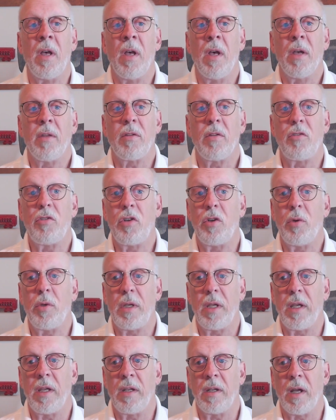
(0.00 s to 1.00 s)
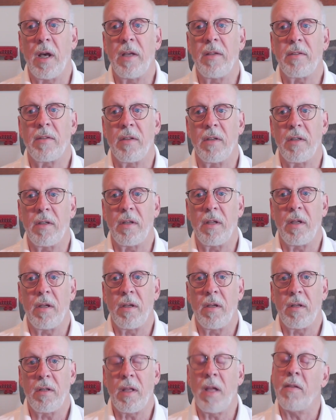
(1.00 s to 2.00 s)
So June in Iceland
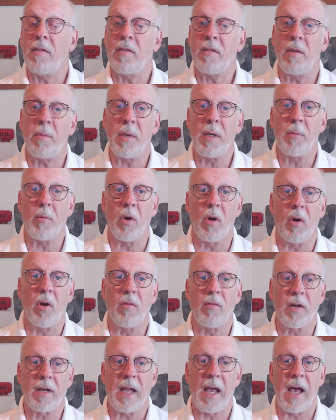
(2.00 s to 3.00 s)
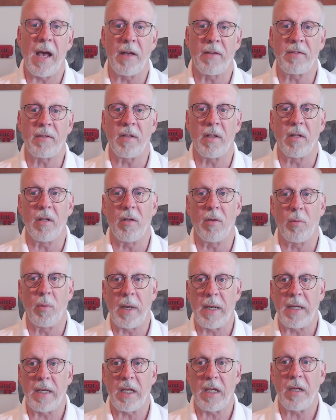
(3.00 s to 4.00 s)
tends to be more overcast, a little
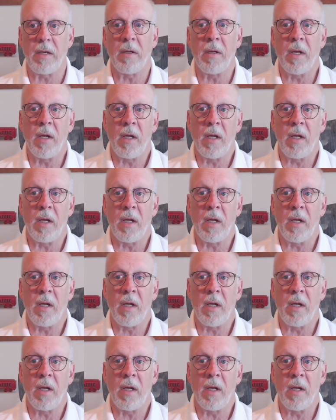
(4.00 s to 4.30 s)
rainy.